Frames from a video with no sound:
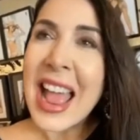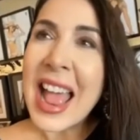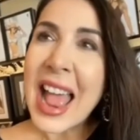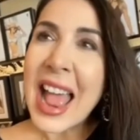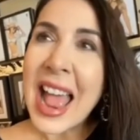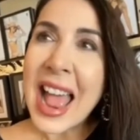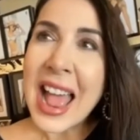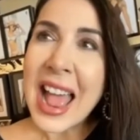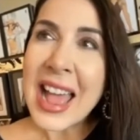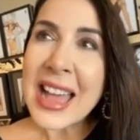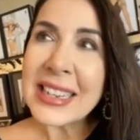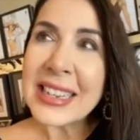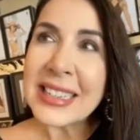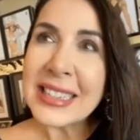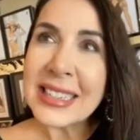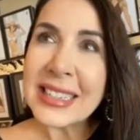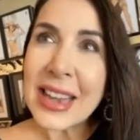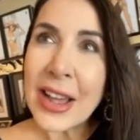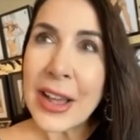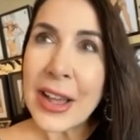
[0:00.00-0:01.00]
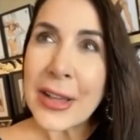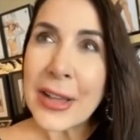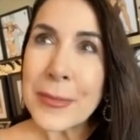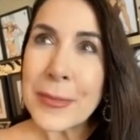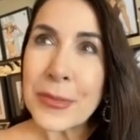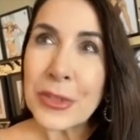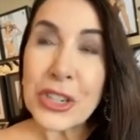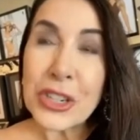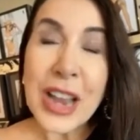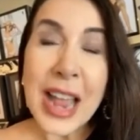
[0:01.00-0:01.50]
And
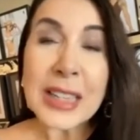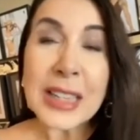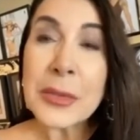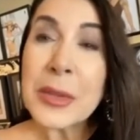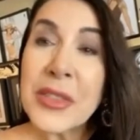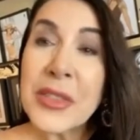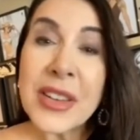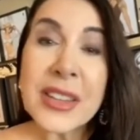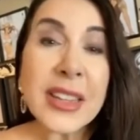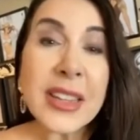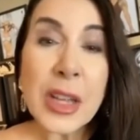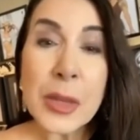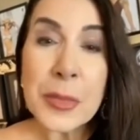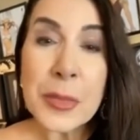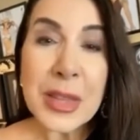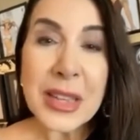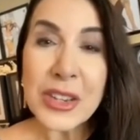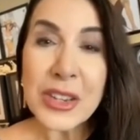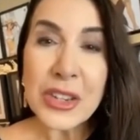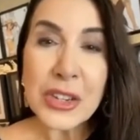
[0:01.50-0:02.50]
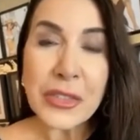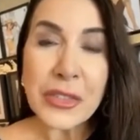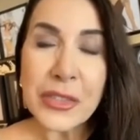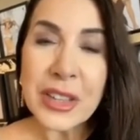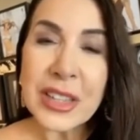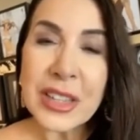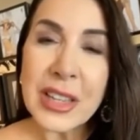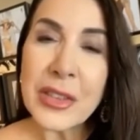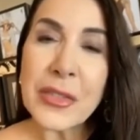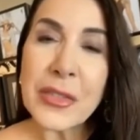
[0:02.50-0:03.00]
she asked me if I could come in to
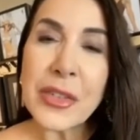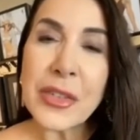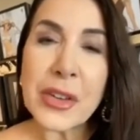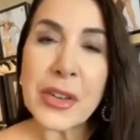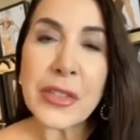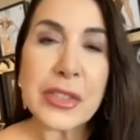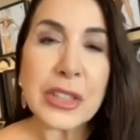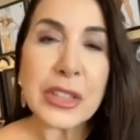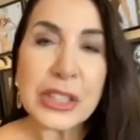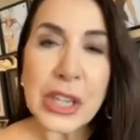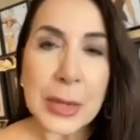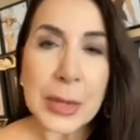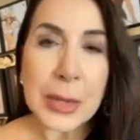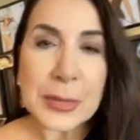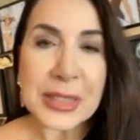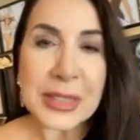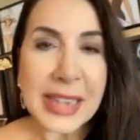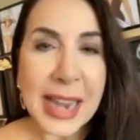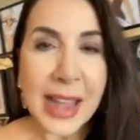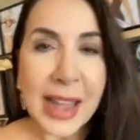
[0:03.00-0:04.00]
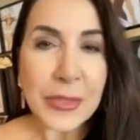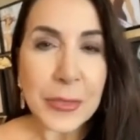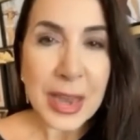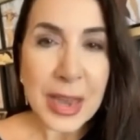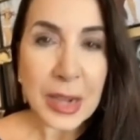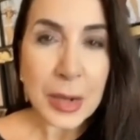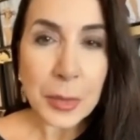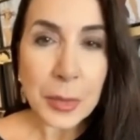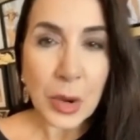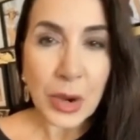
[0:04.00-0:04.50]
fill in for their full-time staff
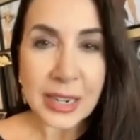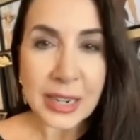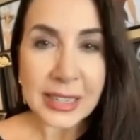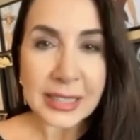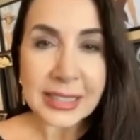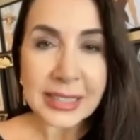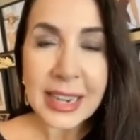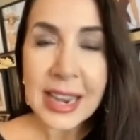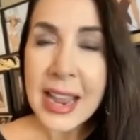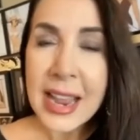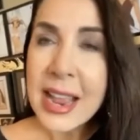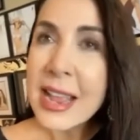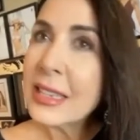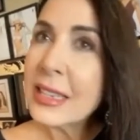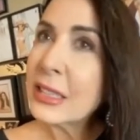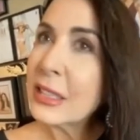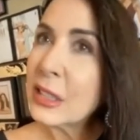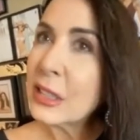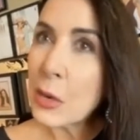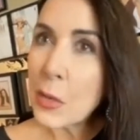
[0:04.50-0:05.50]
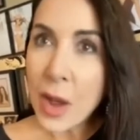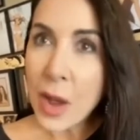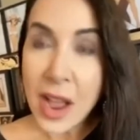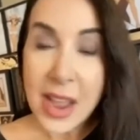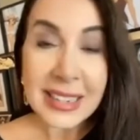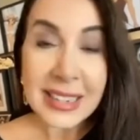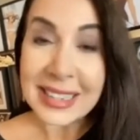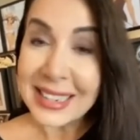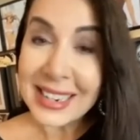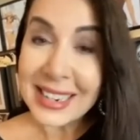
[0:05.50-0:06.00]
makeup artist. So
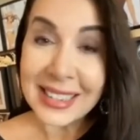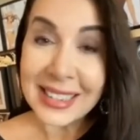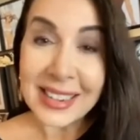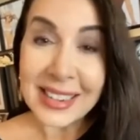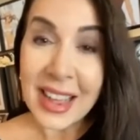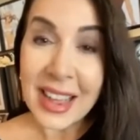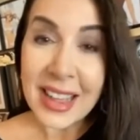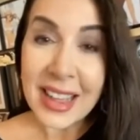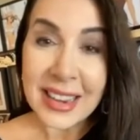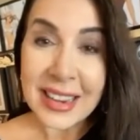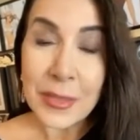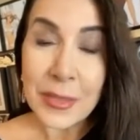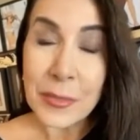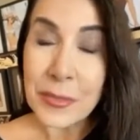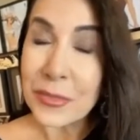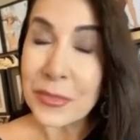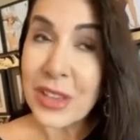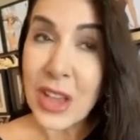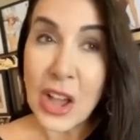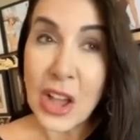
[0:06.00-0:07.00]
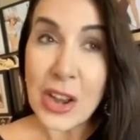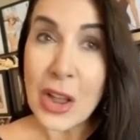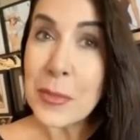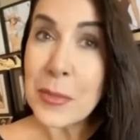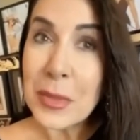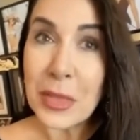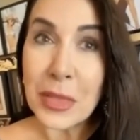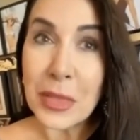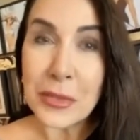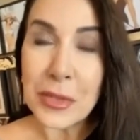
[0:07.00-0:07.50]
I did it. I got
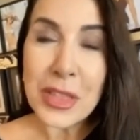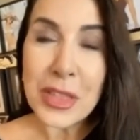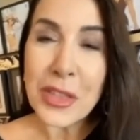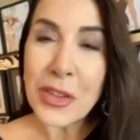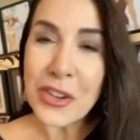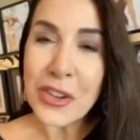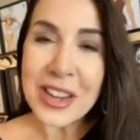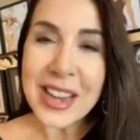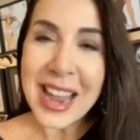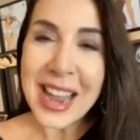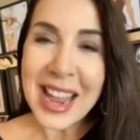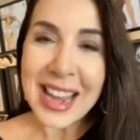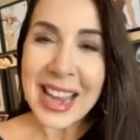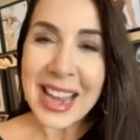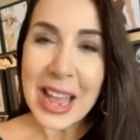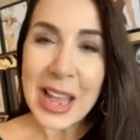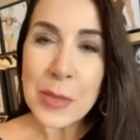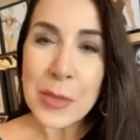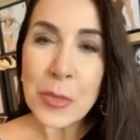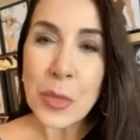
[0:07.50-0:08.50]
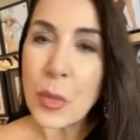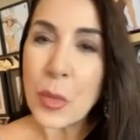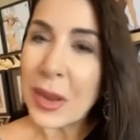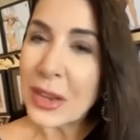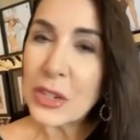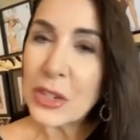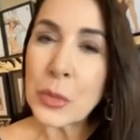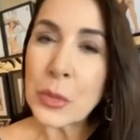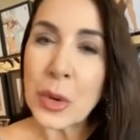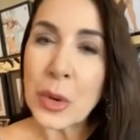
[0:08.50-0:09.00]
up at 3:30 a.m.,
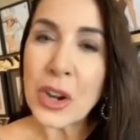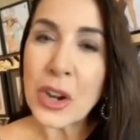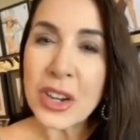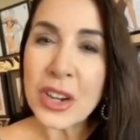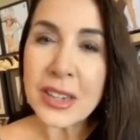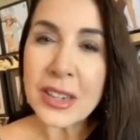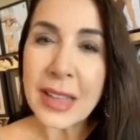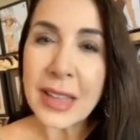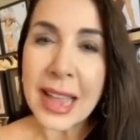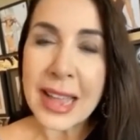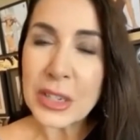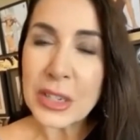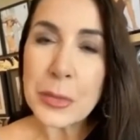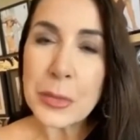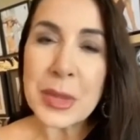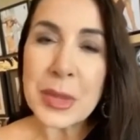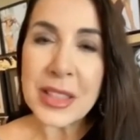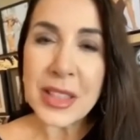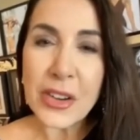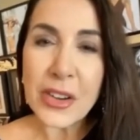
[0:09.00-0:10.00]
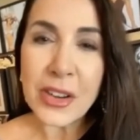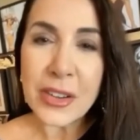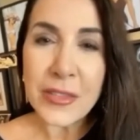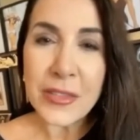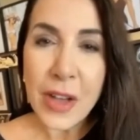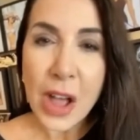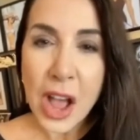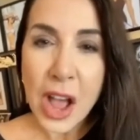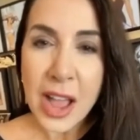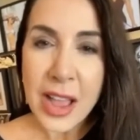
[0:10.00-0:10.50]
went to work, had to be there at
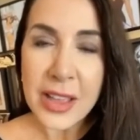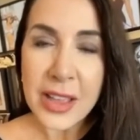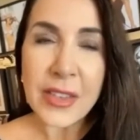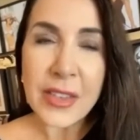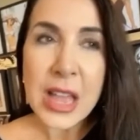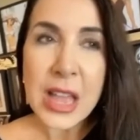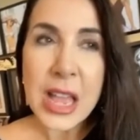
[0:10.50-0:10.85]
5.